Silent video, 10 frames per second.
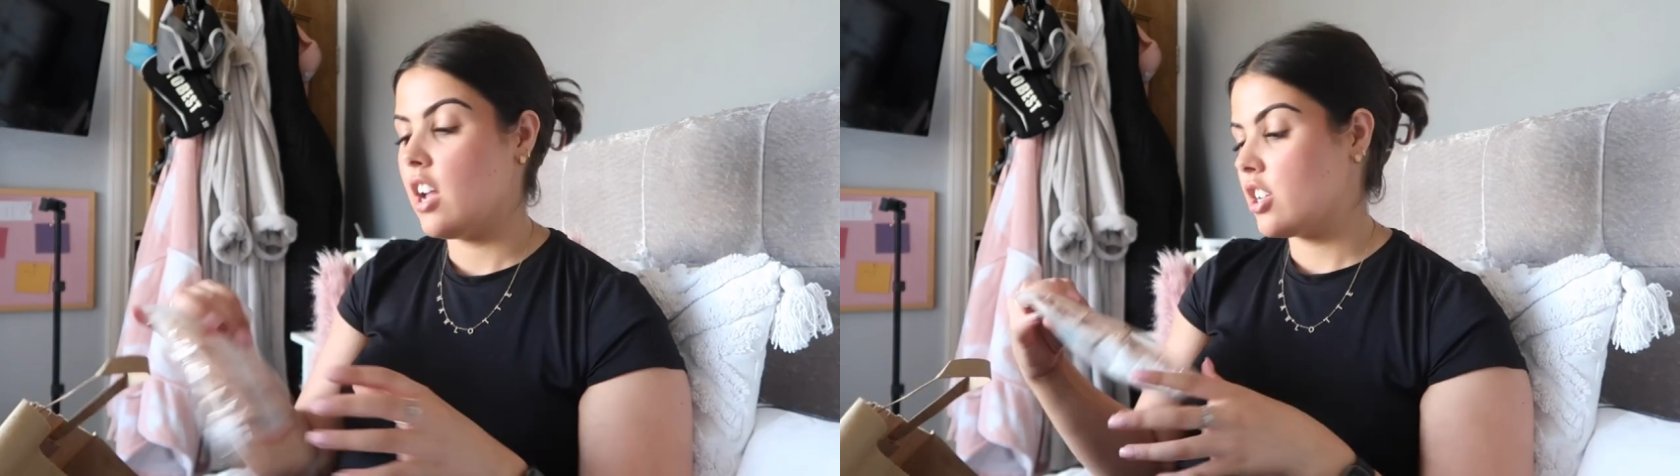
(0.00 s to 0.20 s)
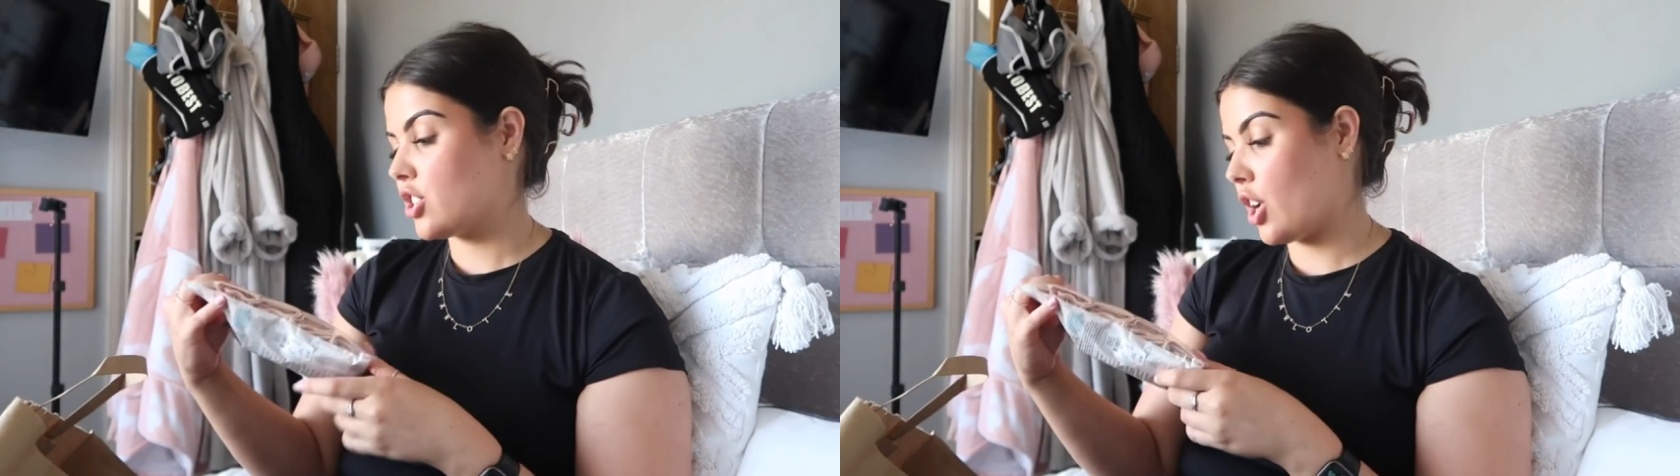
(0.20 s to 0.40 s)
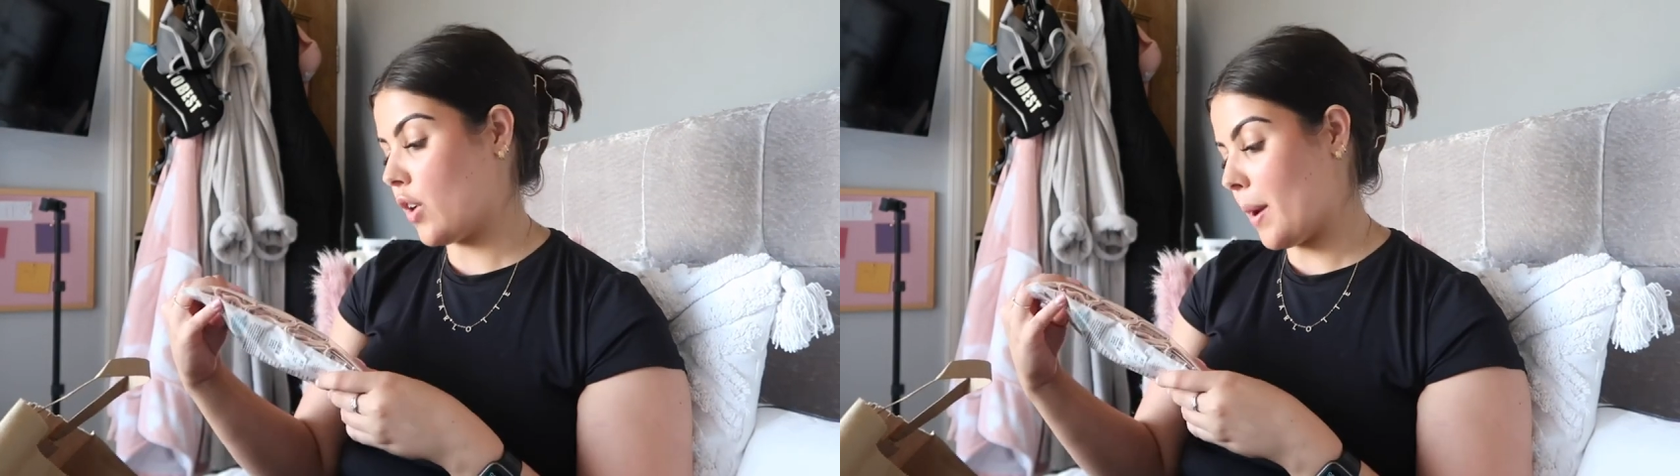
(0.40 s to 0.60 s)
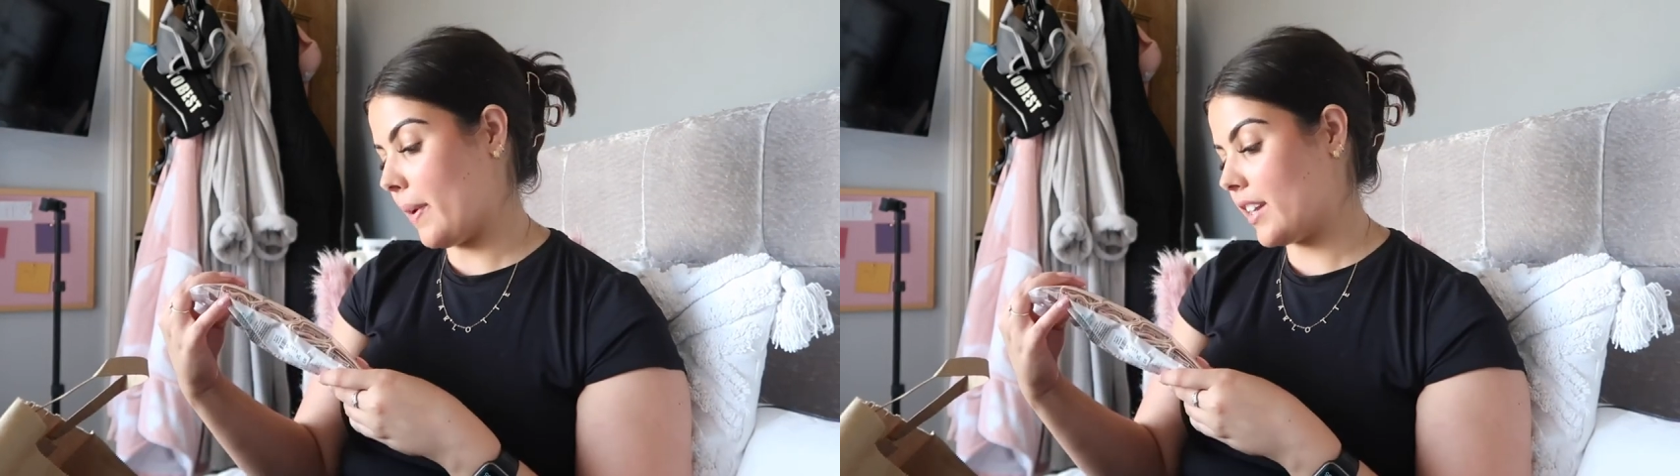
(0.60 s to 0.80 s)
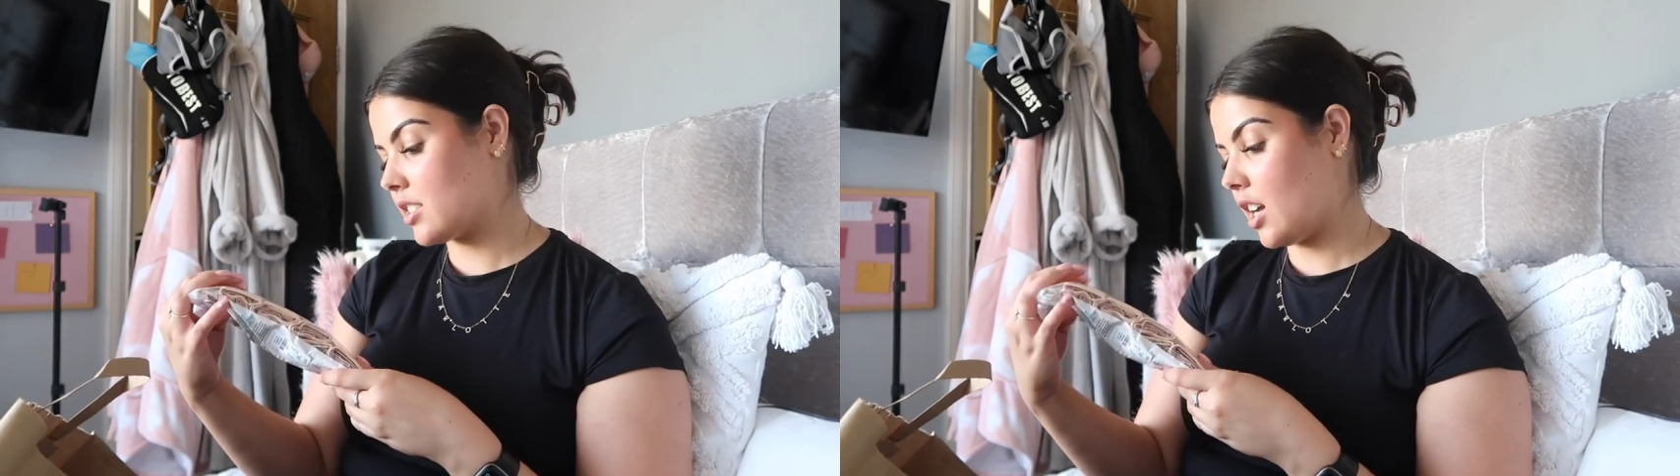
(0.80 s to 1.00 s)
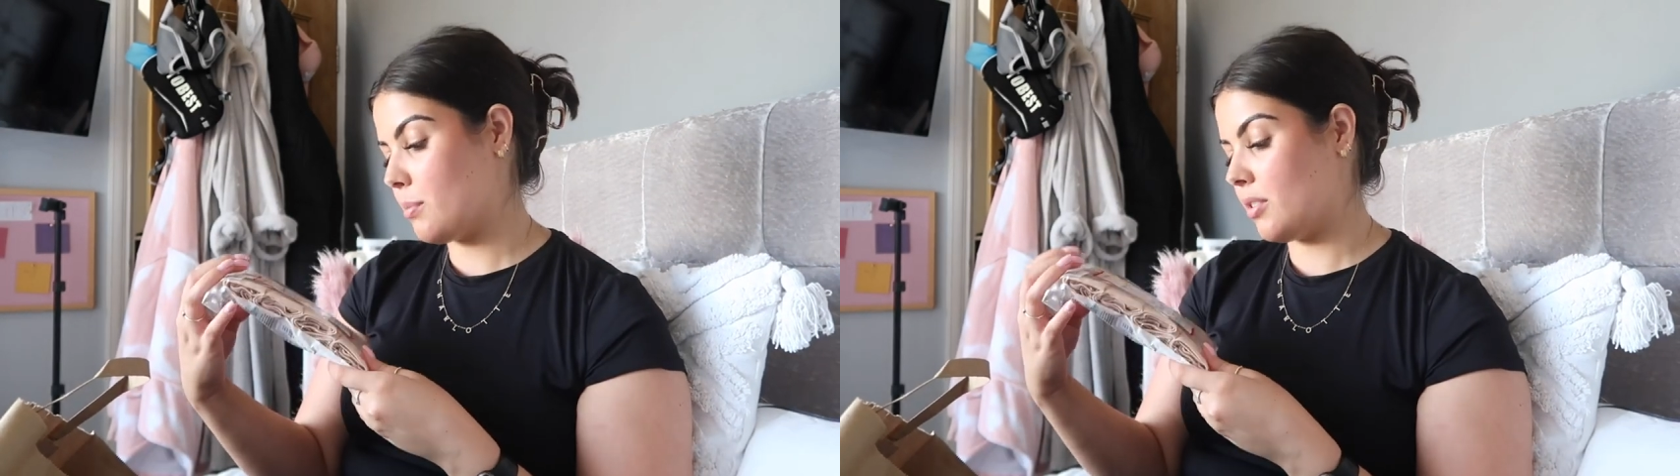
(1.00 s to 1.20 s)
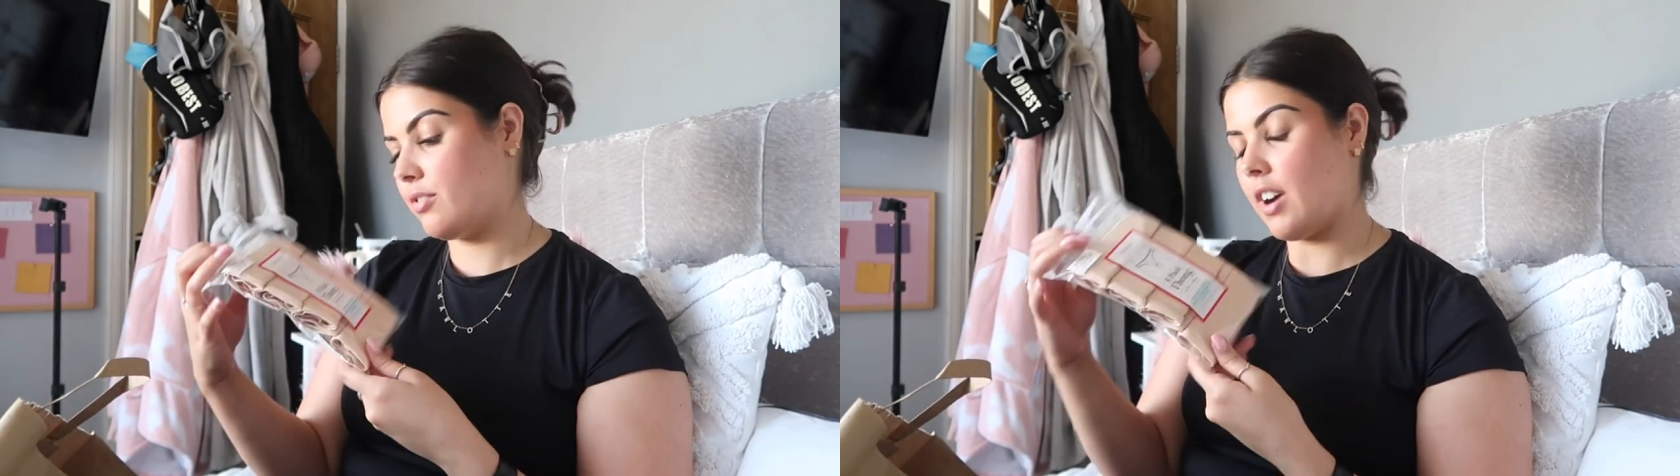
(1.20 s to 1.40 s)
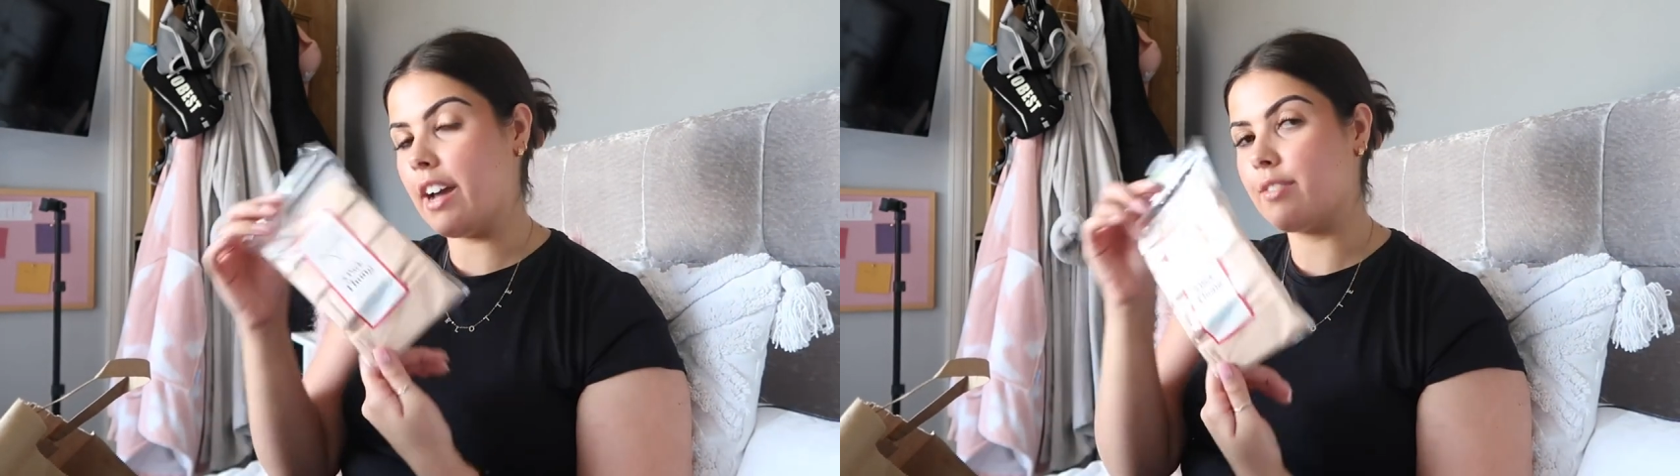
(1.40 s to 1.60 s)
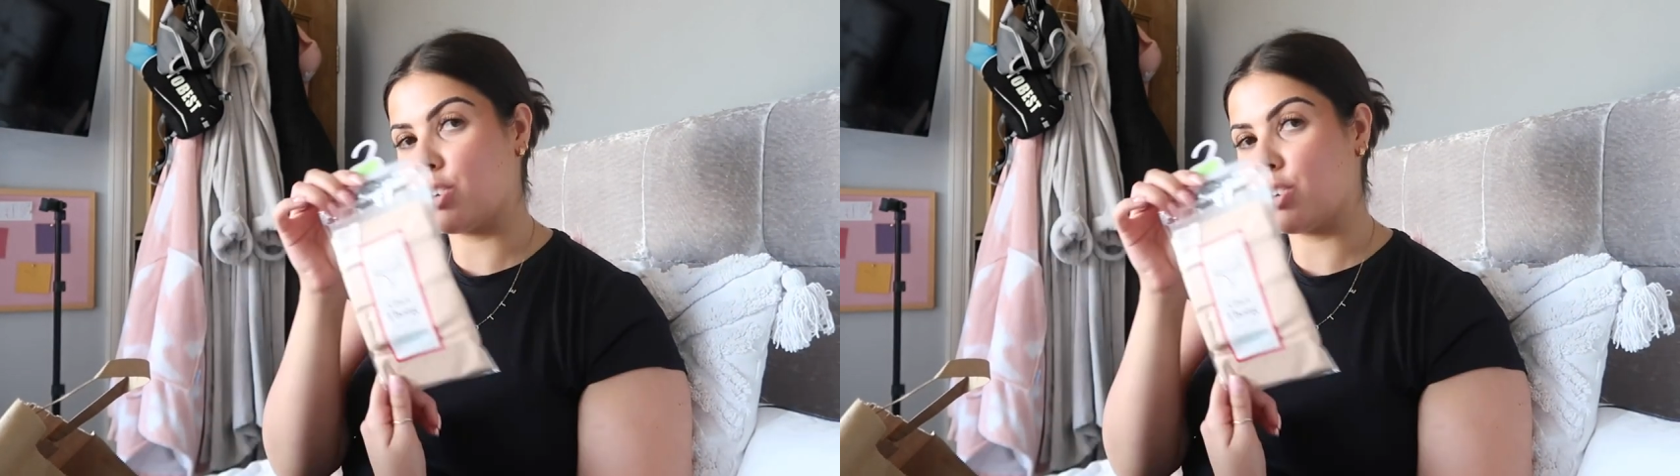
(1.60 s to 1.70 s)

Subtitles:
So I picked up 5